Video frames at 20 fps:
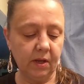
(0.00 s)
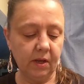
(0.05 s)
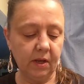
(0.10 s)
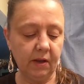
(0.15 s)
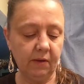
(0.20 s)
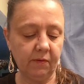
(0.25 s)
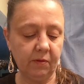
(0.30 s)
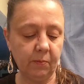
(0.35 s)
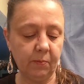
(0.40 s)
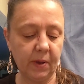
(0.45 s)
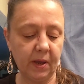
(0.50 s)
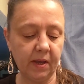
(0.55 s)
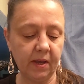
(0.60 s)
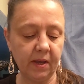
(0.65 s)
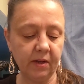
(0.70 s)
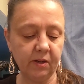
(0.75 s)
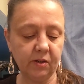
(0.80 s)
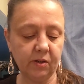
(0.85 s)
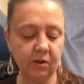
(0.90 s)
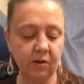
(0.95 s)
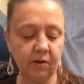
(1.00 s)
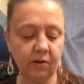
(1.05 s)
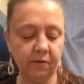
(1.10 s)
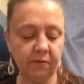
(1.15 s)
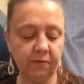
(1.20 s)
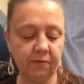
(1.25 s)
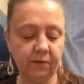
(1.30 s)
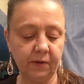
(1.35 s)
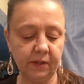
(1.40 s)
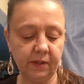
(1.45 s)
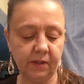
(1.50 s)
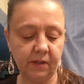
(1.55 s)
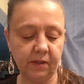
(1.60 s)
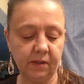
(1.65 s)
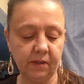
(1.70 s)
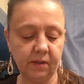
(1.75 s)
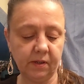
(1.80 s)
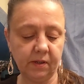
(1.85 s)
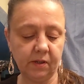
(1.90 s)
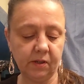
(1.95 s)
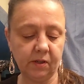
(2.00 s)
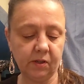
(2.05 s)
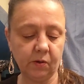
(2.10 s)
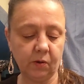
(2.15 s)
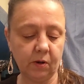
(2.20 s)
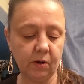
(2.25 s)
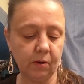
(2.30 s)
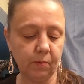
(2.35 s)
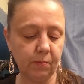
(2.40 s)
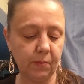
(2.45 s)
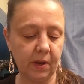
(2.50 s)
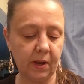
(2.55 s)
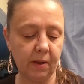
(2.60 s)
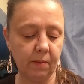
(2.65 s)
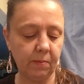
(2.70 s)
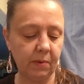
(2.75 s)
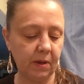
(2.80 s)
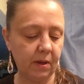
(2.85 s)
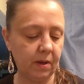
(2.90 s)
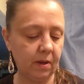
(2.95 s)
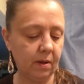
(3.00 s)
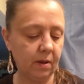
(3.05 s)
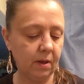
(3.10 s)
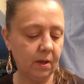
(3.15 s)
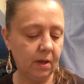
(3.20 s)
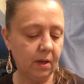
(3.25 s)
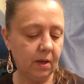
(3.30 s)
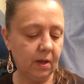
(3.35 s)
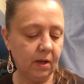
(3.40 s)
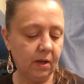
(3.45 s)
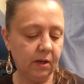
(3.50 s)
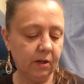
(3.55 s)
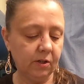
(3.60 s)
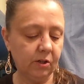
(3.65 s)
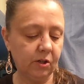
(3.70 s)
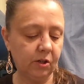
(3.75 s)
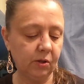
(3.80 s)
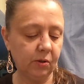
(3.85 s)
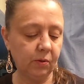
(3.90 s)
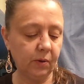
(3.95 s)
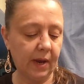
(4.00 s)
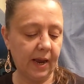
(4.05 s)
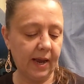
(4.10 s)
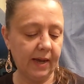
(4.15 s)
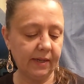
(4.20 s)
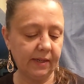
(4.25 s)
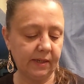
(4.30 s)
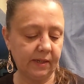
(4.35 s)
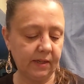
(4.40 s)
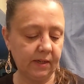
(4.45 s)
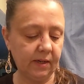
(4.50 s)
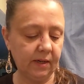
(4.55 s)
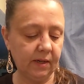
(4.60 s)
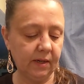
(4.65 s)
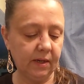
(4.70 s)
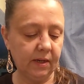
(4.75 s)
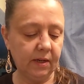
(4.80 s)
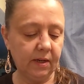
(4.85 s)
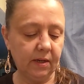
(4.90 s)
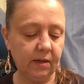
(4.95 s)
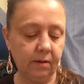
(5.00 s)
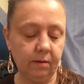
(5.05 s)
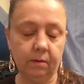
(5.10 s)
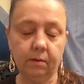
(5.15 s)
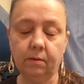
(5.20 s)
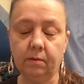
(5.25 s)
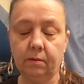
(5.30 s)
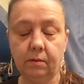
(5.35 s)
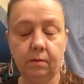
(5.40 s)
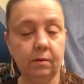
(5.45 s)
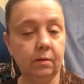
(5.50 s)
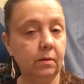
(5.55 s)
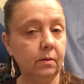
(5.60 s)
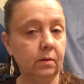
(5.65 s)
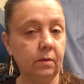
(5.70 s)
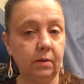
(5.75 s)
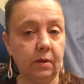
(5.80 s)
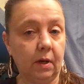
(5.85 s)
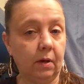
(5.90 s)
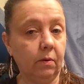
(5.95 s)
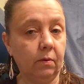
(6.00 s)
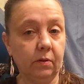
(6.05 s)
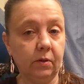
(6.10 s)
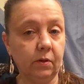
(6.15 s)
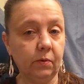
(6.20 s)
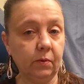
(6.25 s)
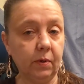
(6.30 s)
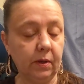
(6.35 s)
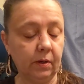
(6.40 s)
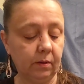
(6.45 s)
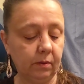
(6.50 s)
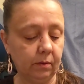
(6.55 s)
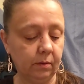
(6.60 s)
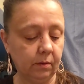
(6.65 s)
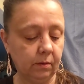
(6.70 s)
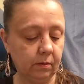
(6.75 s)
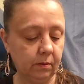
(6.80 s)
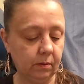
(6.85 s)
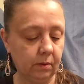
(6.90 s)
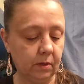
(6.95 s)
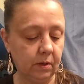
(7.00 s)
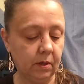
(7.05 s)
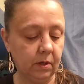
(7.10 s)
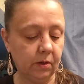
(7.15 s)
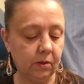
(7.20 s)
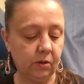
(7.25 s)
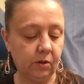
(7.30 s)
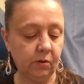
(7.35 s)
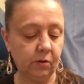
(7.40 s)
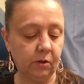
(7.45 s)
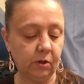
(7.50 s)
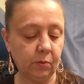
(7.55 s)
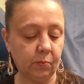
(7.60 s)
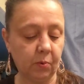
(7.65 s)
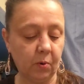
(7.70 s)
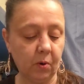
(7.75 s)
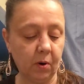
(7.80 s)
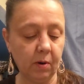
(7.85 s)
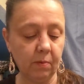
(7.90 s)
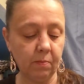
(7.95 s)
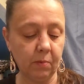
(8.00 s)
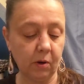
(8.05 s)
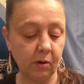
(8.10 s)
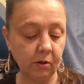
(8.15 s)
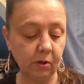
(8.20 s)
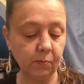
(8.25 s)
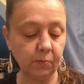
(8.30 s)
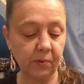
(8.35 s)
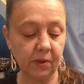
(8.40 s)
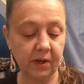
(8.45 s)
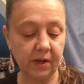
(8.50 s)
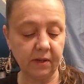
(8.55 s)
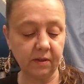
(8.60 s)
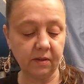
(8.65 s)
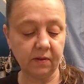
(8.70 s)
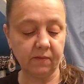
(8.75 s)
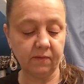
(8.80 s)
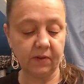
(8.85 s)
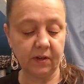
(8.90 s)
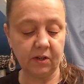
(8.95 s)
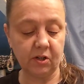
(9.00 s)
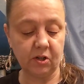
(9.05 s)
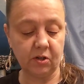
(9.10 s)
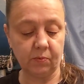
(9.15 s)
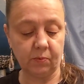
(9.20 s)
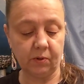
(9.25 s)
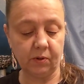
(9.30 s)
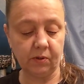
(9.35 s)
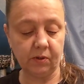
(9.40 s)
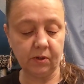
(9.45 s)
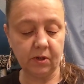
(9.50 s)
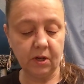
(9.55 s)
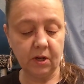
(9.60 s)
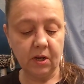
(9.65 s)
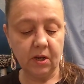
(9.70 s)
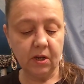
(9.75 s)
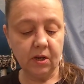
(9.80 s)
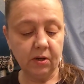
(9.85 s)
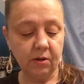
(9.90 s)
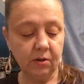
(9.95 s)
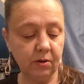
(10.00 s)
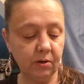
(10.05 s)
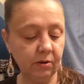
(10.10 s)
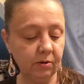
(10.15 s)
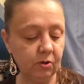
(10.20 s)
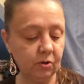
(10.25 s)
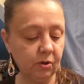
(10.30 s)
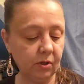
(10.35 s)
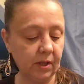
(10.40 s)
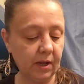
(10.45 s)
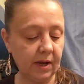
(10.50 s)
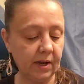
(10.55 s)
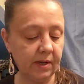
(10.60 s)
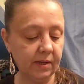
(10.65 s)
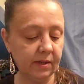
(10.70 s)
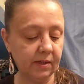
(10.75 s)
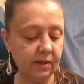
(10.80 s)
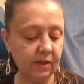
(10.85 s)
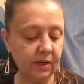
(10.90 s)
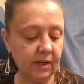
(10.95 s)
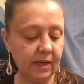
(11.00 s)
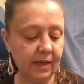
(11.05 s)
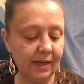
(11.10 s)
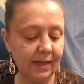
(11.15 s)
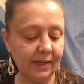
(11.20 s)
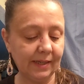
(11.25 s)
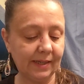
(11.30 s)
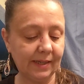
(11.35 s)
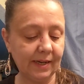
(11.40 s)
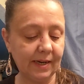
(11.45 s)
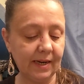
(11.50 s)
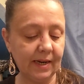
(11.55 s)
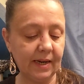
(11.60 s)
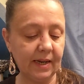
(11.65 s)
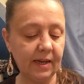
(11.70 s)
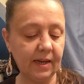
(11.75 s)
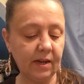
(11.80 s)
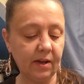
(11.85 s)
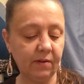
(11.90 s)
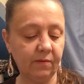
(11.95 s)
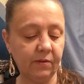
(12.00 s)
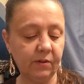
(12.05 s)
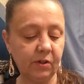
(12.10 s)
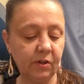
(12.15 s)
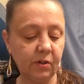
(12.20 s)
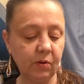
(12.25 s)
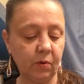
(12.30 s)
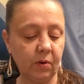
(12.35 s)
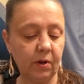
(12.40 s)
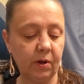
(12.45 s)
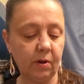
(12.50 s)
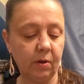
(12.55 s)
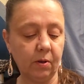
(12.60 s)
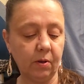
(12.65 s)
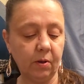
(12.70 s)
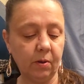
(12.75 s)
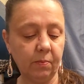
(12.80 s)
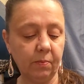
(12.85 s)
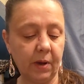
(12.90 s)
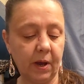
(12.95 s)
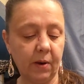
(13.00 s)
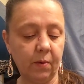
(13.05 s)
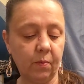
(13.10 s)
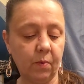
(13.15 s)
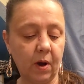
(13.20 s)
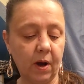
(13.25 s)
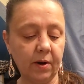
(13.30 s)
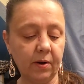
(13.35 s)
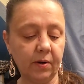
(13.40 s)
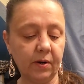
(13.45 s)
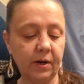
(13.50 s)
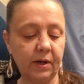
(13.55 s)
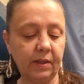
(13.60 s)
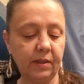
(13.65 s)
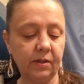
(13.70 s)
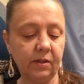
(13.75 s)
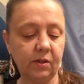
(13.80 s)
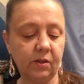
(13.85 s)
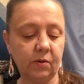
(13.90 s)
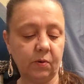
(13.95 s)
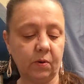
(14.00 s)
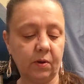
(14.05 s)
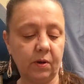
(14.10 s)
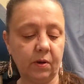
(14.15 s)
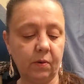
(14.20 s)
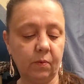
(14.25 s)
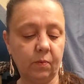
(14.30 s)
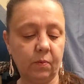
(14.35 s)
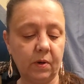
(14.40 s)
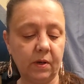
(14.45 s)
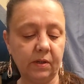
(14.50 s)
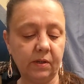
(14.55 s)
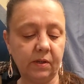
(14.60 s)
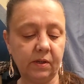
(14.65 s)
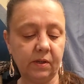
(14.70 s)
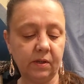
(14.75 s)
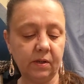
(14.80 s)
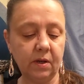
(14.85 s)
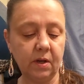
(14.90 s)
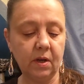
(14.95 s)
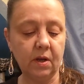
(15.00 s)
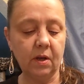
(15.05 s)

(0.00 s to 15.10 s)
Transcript: If the baking soda fizzes, the soil may be too acid. That's how it's written. To support most plants and vegetables. Neutralize acidity of the soil by watering the soil once